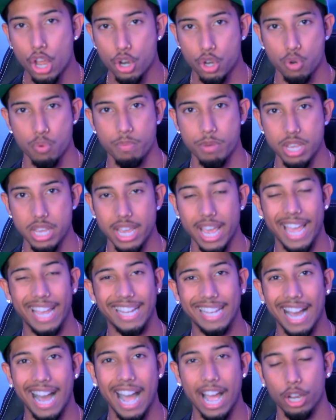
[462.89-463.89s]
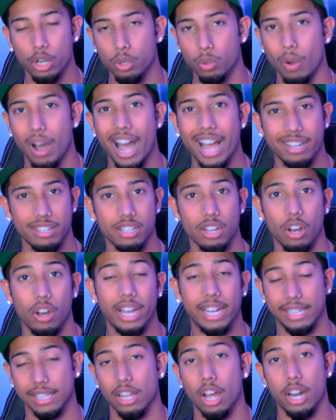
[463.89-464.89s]
to be a guy who I saw
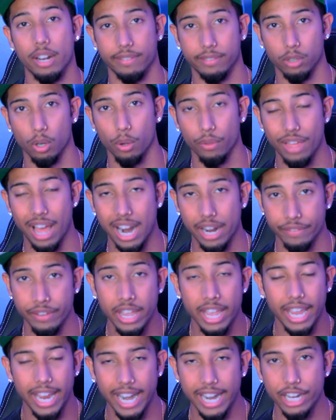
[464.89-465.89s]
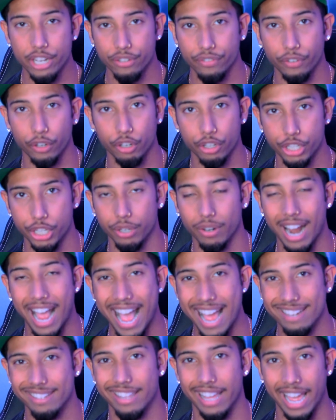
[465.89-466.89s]
a lot of growth out of in his first year
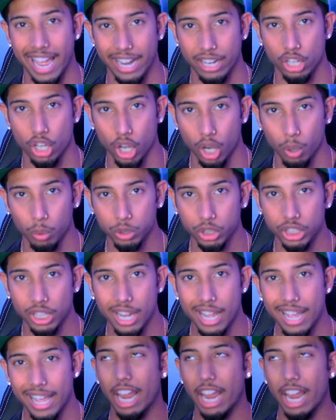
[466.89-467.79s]
as the head coach.